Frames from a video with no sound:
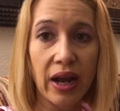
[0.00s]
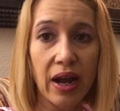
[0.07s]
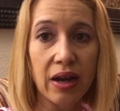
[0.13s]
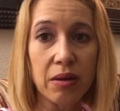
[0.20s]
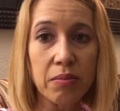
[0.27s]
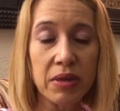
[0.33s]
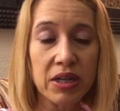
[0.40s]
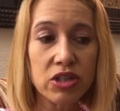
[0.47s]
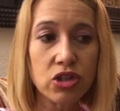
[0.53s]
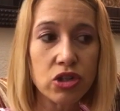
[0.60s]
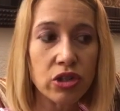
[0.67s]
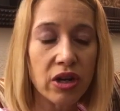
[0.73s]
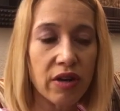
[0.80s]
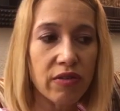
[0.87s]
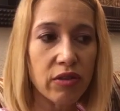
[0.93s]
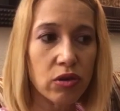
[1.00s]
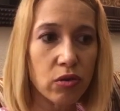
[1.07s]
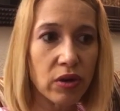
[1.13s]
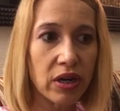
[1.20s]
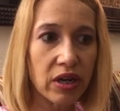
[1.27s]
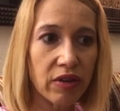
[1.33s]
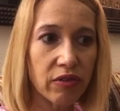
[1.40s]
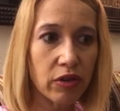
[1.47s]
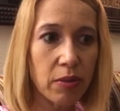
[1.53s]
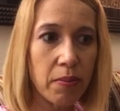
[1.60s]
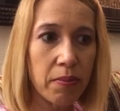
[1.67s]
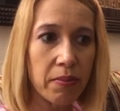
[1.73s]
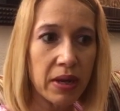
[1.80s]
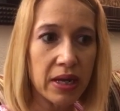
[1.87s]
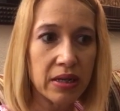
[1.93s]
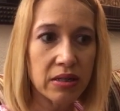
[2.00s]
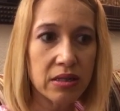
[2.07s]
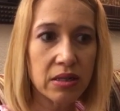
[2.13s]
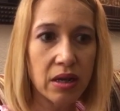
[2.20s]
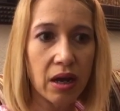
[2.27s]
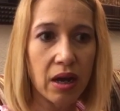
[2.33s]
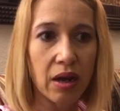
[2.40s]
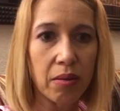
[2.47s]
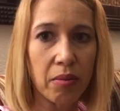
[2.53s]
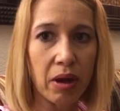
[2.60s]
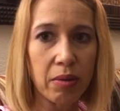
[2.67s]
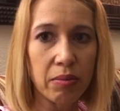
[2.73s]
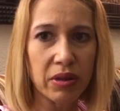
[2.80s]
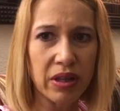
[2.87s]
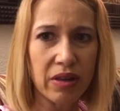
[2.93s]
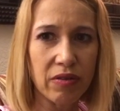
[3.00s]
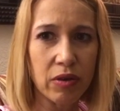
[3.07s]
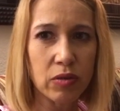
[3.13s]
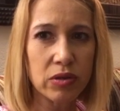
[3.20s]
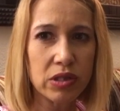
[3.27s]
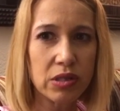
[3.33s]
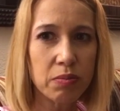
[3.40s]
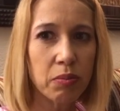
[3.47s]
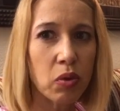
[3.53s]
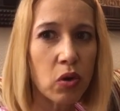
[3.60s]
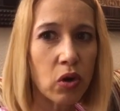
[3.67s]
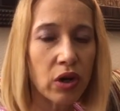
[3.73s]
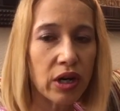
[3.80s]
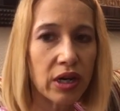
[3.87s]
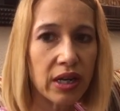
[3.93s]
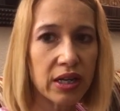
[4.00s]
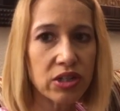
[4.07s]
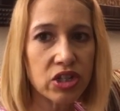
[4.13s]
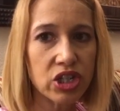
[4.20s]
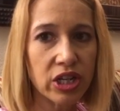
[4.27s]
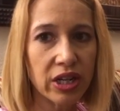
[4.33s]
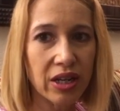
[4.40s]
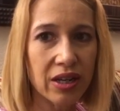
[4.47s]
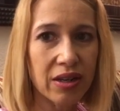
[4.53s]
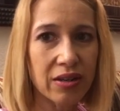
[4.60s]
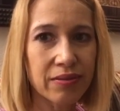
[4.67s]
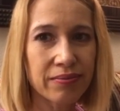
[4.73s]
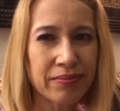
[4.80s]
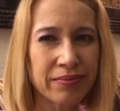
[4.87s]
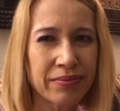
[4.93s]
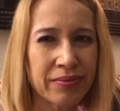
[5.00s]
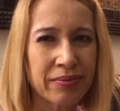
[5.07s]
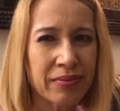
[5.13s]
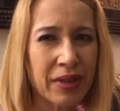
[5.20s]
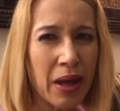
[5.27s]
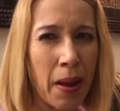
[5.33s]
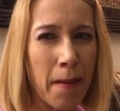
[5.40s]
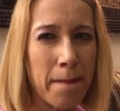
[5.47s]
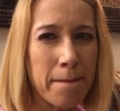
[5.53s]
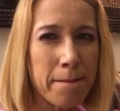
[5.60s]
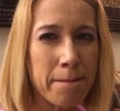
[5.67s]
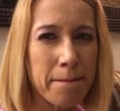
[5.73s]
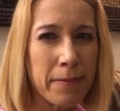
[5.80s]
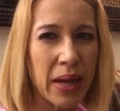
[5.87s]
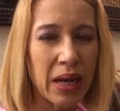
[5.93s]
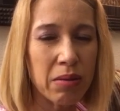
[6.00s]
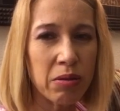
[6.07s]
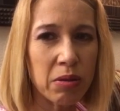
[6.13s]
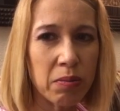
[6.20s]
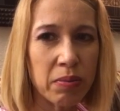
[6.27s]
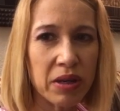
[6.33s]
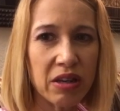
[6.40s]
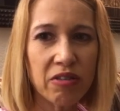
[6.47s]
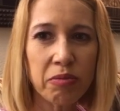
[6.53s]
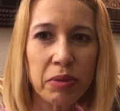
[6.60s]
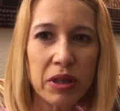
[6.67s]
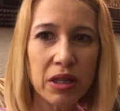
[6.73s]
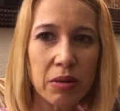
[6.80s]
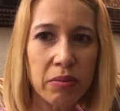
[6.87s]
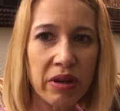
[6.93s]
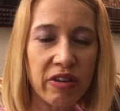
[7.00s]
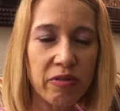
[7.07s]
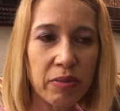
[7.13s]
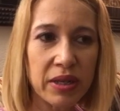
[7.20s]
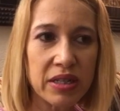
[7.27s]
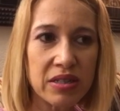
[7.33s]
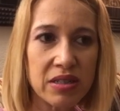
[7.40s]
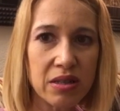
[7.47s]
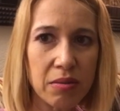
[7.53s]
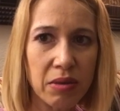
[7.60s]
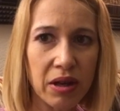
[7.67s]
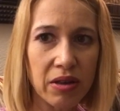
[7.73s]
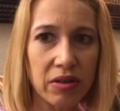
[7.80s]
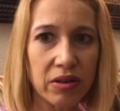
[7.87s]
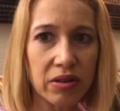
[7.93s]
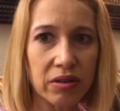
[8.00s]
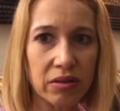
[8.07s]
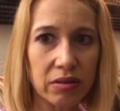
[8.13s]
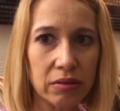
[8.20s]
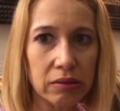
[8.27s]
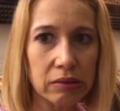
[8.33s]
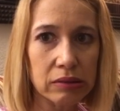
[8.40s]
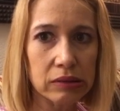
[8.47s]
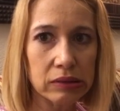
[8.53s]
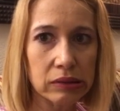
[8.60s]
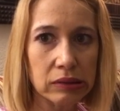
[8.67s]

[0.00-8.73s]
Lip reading: had a mixture of 3 different meats. I believe it was pork and chicken, maybe beef, but there may have been some other